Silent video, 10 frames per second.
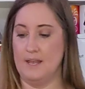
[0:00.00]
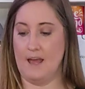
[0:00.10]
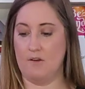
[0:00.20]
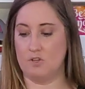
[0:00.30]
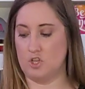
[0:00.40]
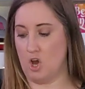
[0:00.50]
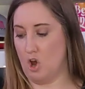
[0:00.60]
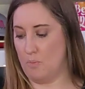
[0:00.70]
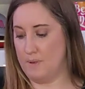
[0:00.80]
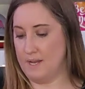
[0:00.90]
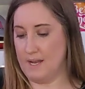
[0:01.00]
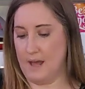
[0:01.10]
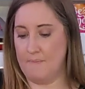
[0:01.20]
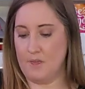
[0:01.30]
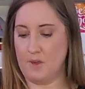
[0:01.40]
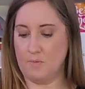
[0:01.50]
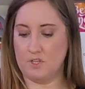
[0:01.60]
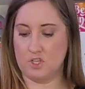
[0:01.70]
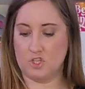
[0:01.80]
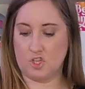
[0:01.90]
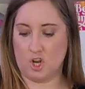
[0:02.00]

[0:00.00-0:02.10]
Now to open it up, you would just